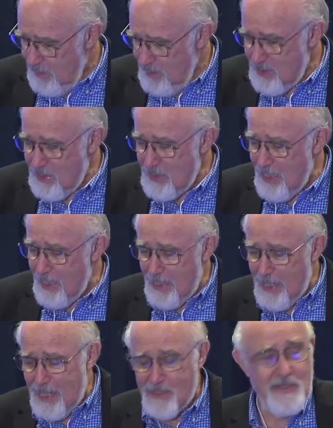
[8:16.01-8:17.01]
This is not an
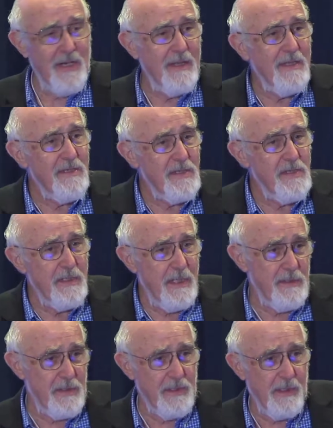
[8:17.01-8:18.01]
accident. This is an
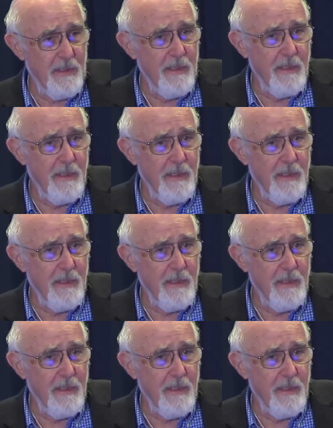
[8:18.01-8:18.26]
incident.